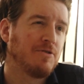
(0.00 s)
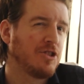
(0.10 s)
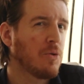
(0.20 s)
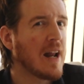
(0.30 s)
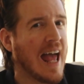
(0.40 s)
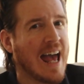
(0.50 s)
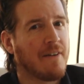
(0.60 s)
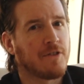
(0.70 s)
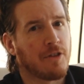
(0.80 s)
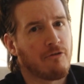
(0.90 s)

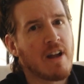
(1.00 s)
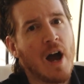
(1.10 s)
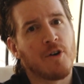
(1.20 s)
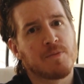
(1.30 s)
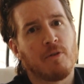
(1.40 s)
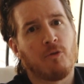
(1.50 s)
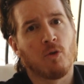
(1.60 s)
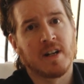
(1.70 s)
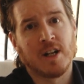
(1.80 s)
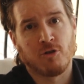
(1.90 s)
2.5 to 3 hours
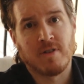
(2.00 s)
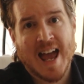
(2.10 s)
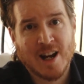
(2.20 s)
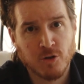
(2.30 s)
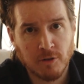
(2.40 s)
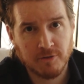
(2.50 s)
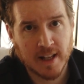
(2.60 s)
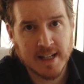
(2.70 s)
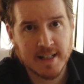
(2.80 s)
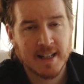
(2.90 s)
before an international
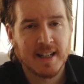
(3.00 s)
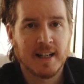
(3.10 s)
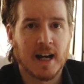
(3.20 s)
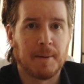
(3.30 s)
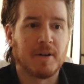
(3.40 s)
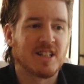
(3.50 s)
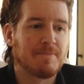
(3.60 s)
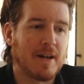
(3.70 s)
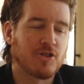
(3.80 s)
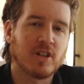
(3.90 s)
flight,
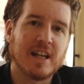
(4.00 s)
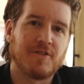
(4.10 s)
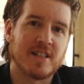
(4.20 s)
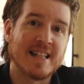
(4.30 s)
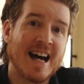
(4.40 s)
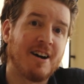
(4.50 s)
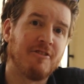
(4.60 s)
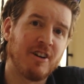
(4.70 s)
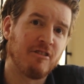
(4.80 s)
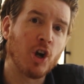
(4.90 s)
especially if it's not a
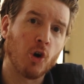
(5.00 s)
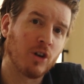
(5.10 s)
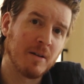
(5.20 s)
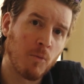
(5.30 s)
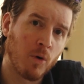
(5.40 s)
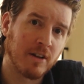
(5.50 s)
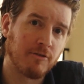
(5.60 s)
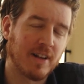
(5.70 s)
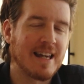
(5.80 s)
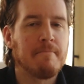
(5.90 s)
very early morning
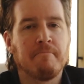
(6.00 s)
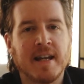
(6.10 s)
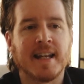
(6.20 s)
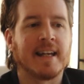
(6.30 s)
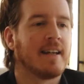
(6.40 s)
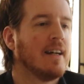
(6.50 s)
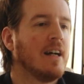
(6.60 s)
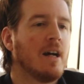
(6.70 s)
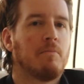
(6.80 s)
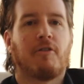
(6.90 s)
flight, meaning
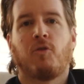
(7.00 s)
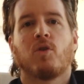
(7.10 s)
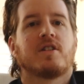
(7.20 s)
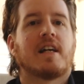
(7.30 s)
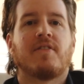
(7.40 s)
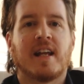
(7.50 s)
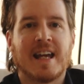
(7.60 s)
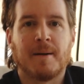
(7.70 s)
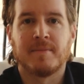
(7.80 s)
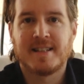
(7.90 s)
before 7
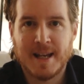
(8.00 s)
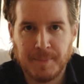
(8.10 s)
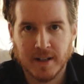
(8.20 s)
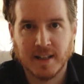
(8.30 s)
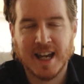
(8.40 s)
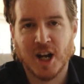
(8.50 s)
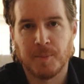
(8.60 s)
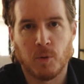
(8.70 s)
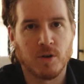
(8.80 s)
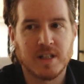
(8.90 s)
a.m. Typically
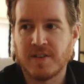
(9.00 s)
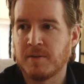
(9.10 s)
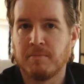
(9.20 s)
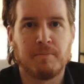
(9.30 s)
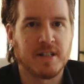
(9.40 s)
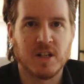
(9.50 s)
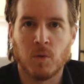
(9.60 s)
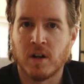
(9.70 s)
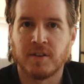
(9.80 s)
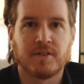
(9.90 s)
airports, even busy
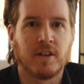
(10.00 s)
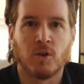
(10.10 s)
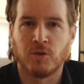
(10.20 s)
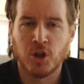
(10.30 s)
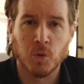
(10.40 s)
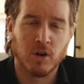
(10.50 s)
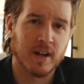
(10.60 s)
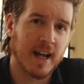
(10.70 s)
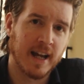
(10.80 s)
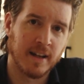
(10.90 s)
ones, Newark
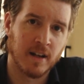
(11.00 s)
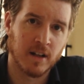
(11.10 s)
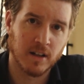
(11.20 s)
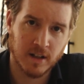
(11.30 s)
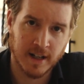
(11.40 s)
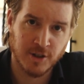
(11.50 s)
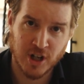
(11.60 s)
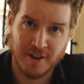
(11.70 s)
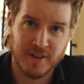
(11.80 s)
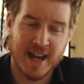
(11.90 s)
and
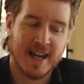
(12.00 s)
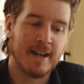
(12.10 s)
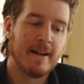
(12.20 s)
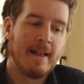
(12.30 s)
JFK,